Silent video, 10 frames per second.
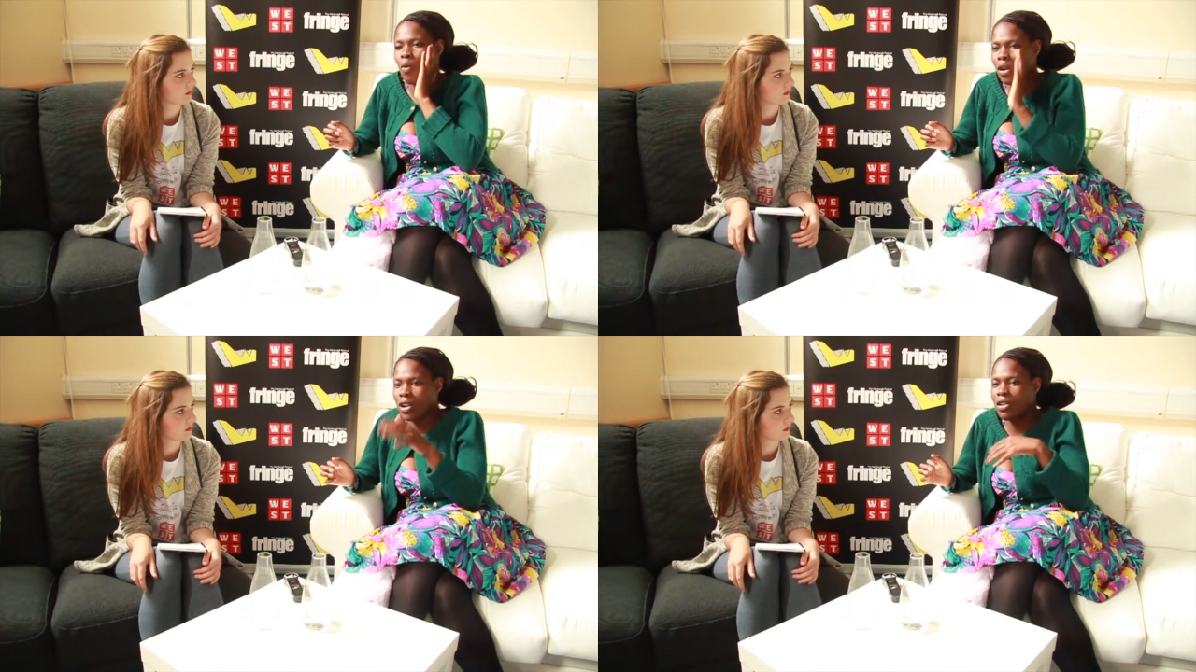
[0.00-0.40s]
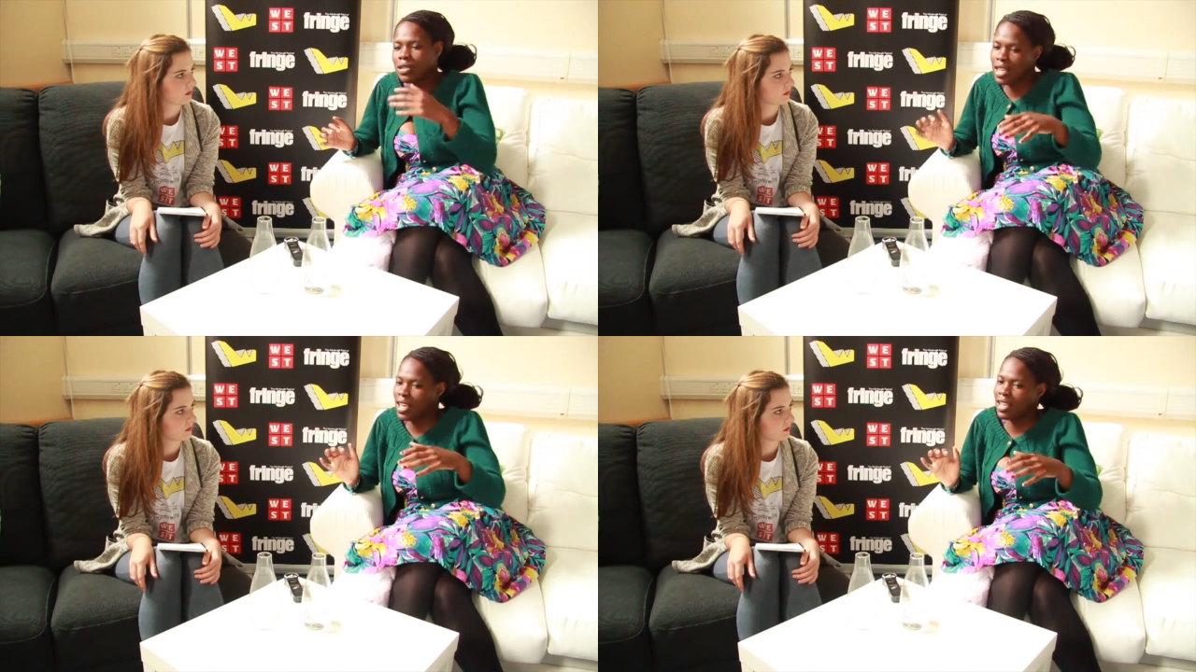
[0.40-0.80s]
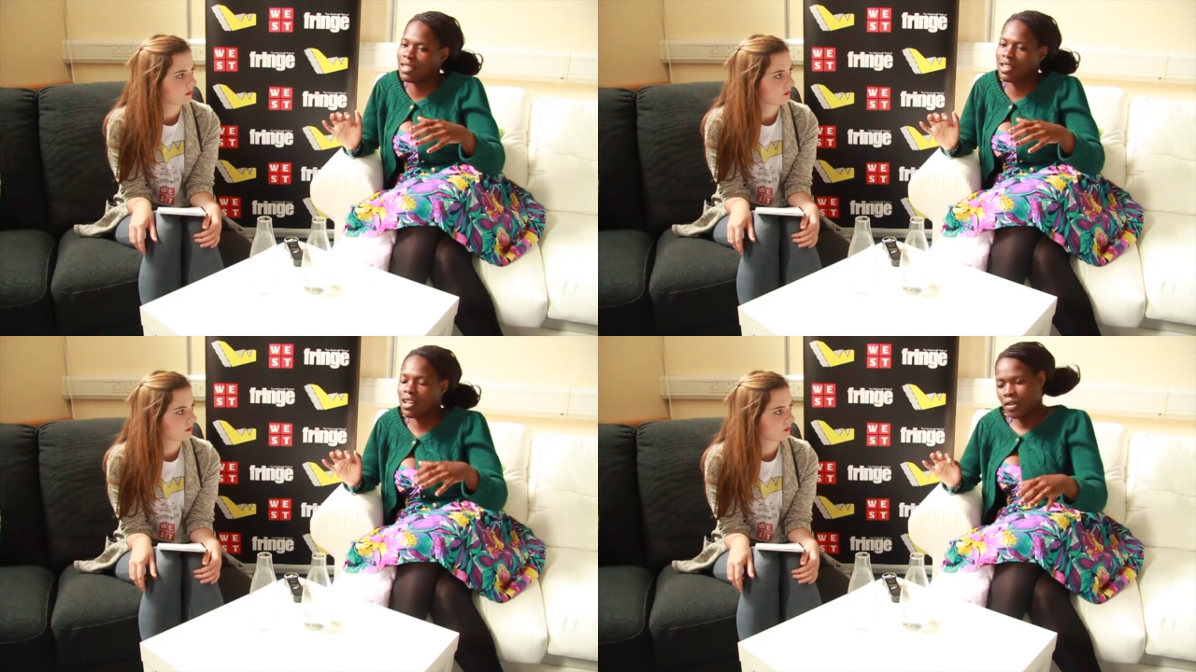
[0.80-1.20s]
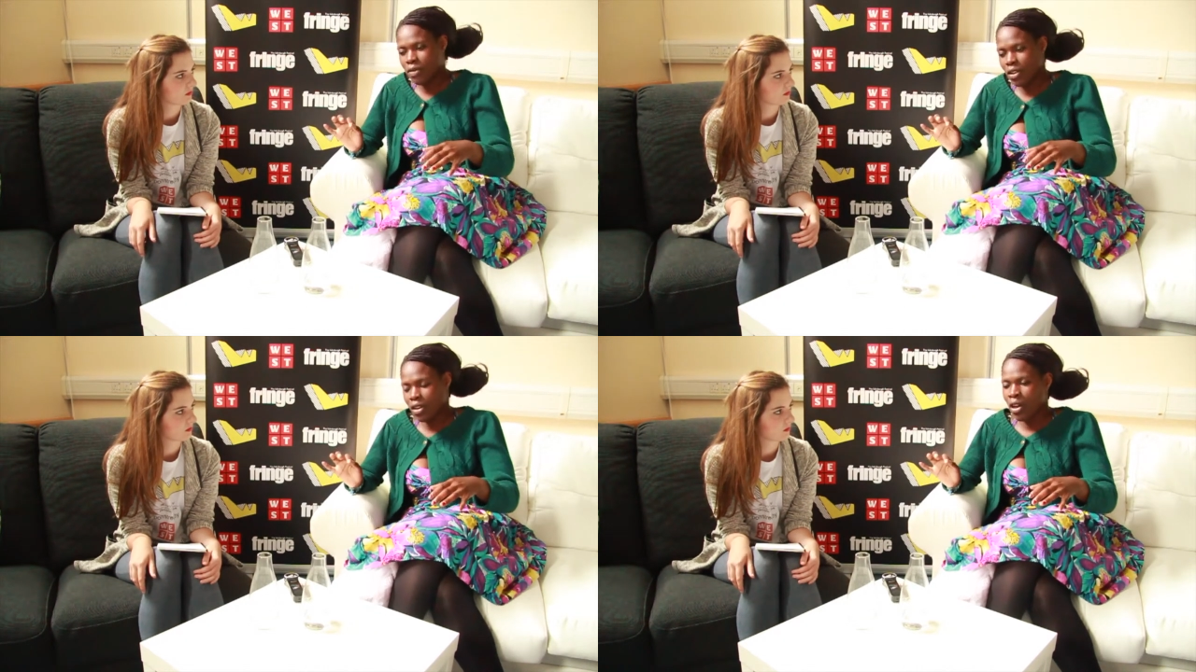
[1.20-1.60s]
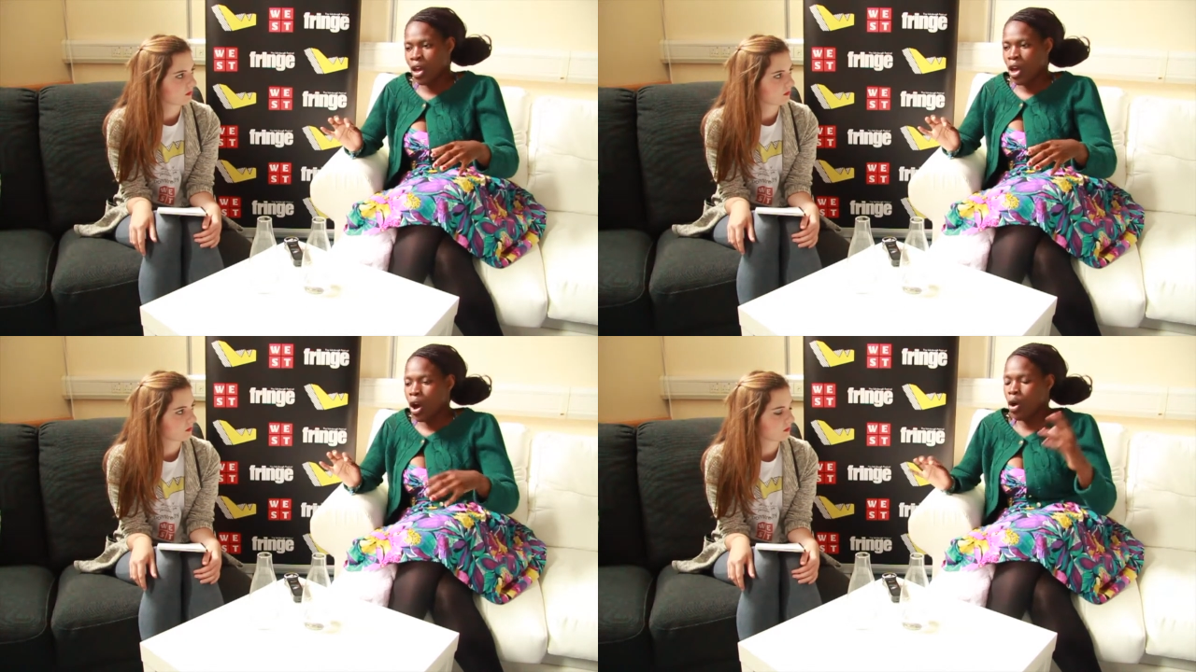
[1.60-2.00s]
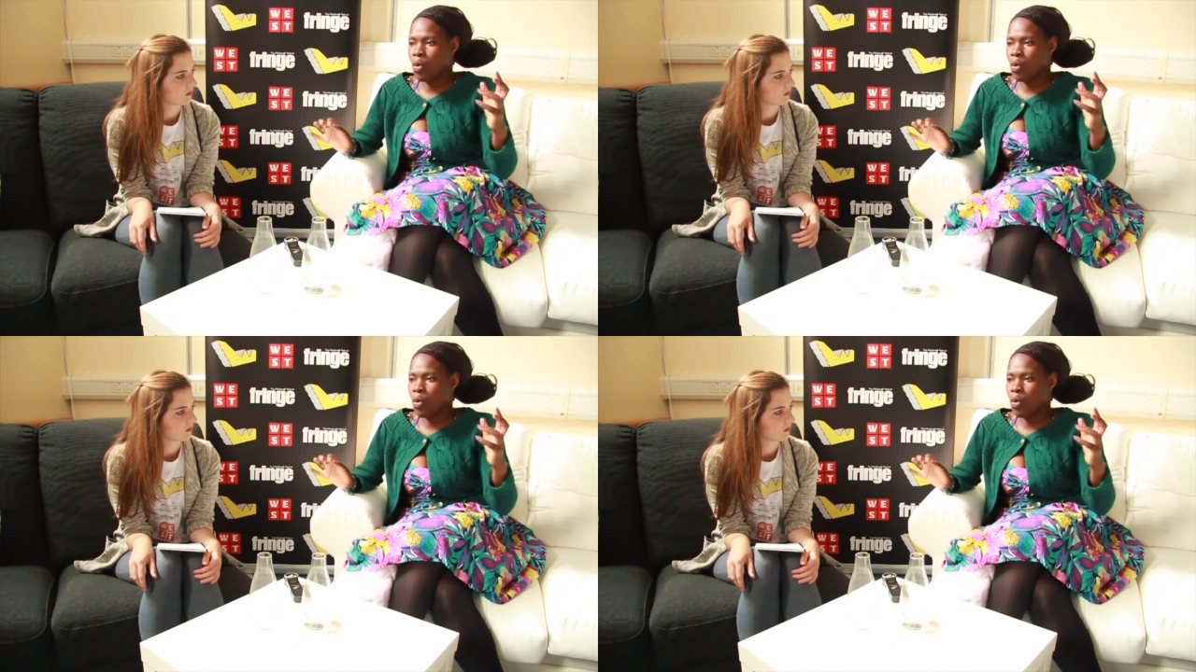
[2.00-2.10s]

Speaker 1: one last thing is kind of the, oh,